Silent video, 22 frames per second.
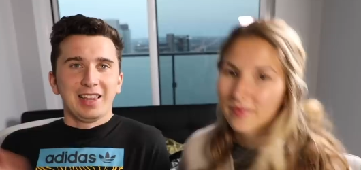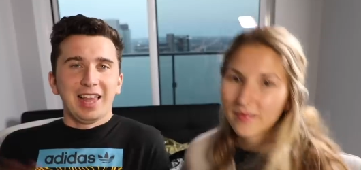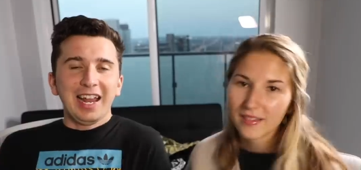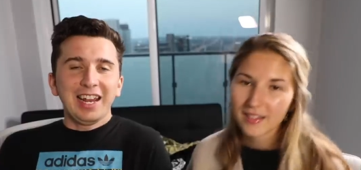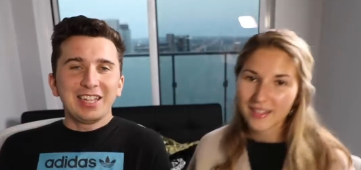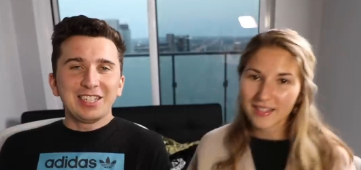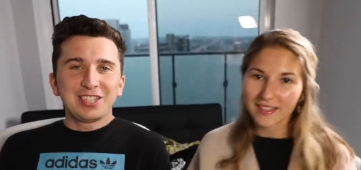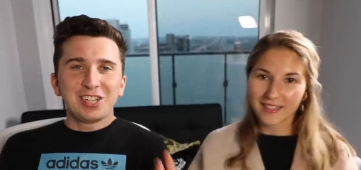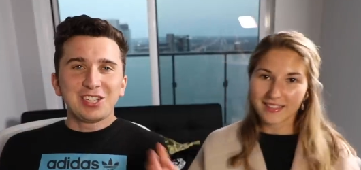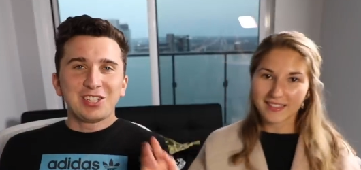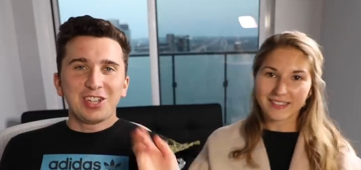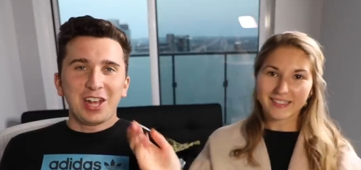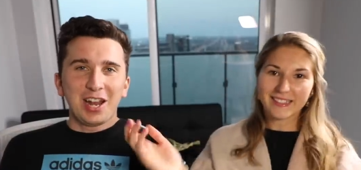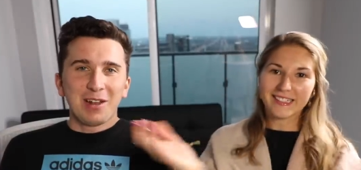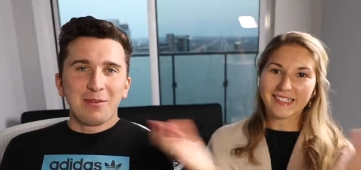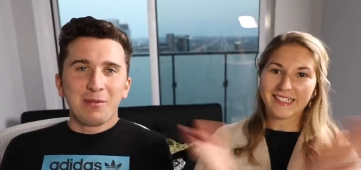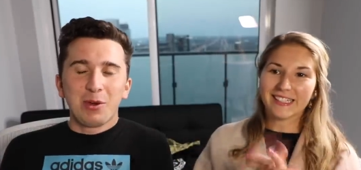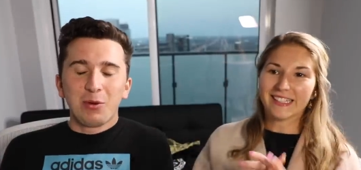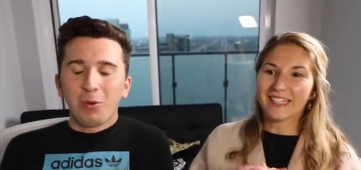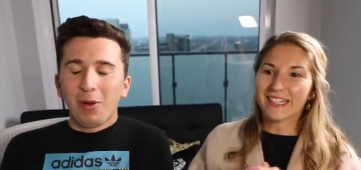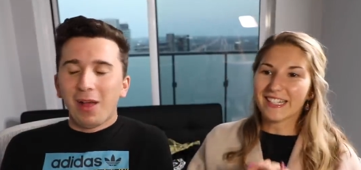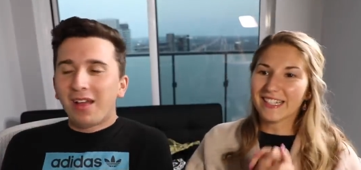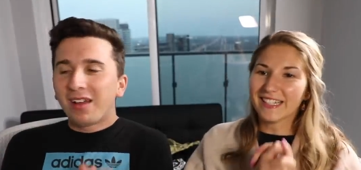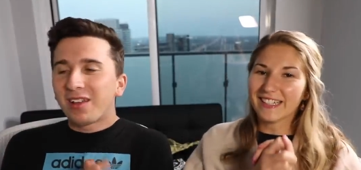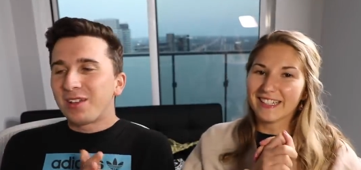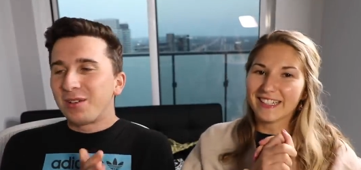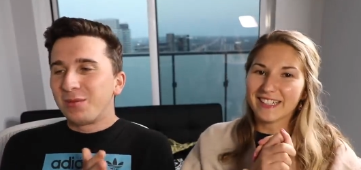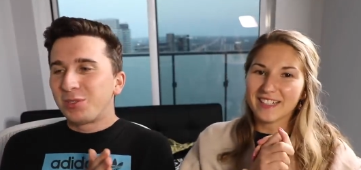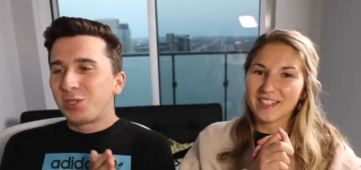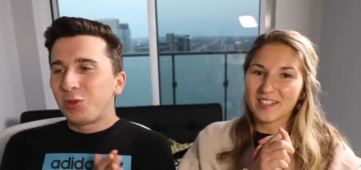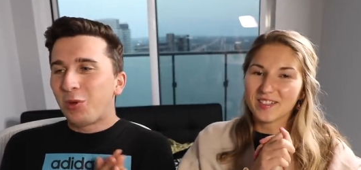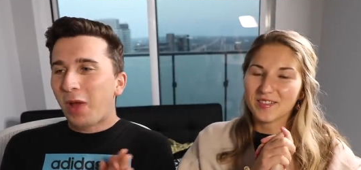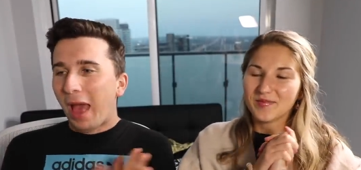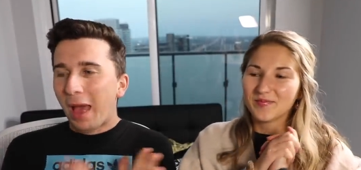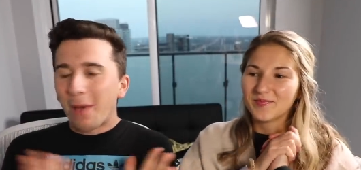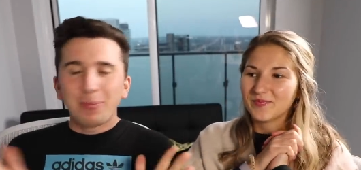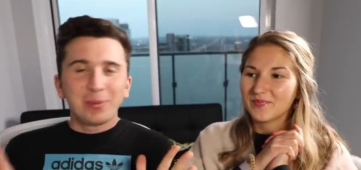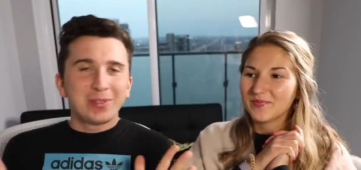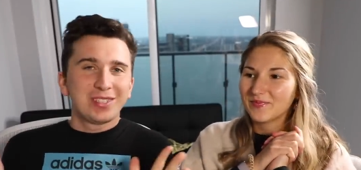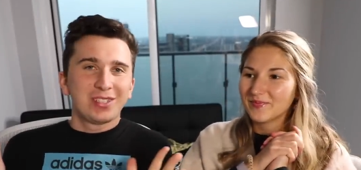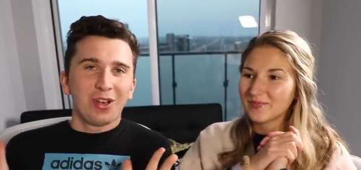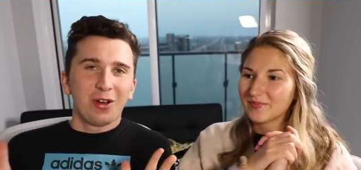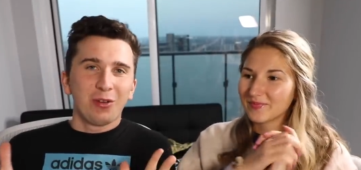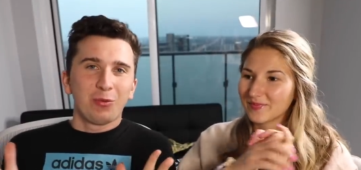Speaker 1: Ladies and gentlemen, welcome to
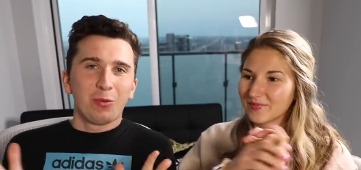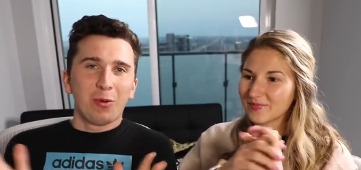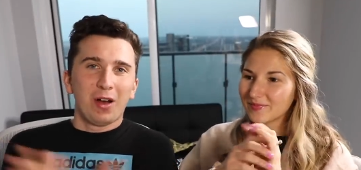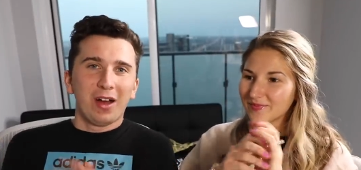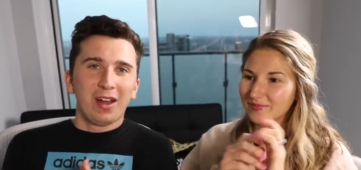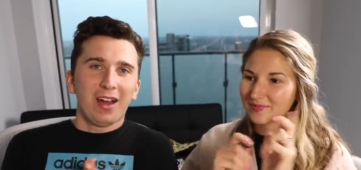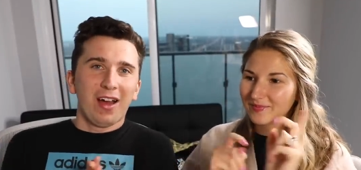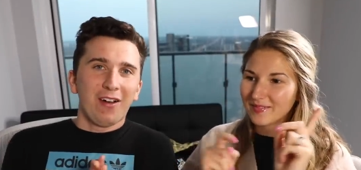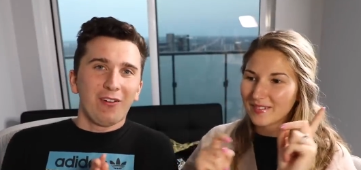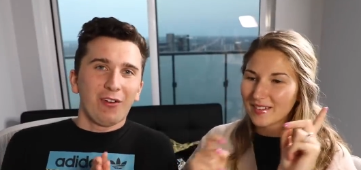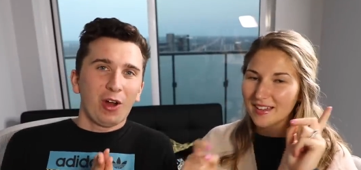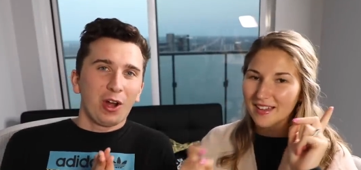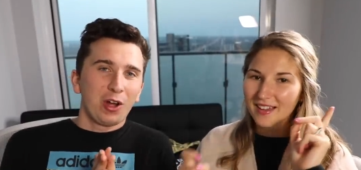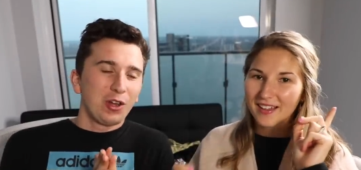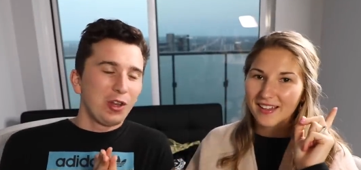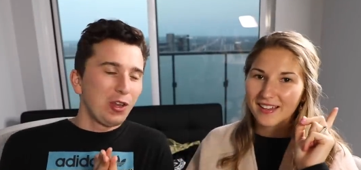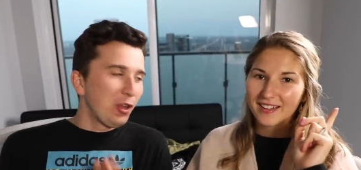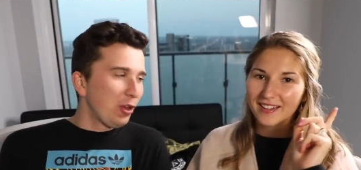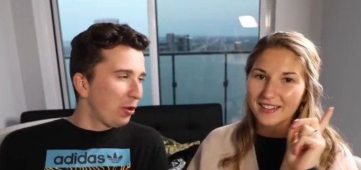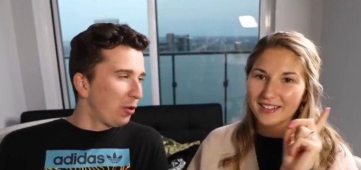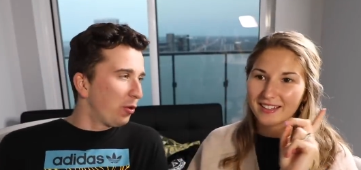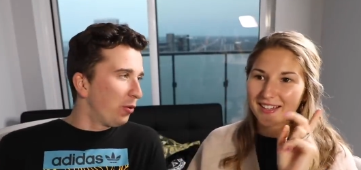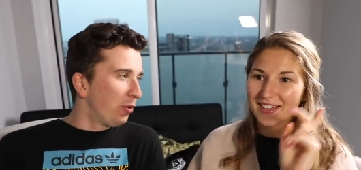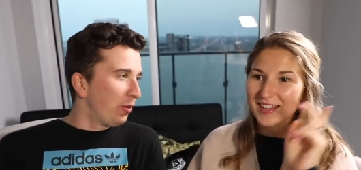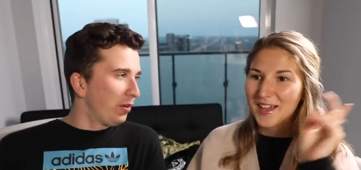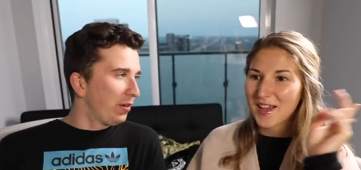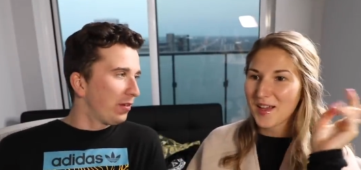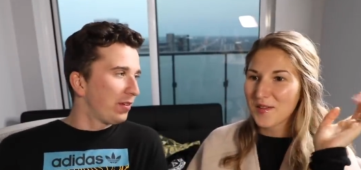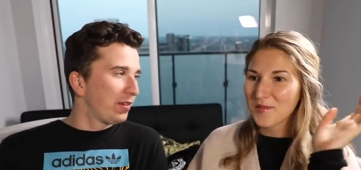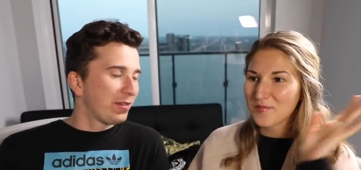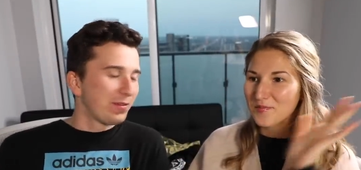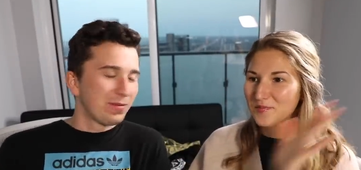episode one of our new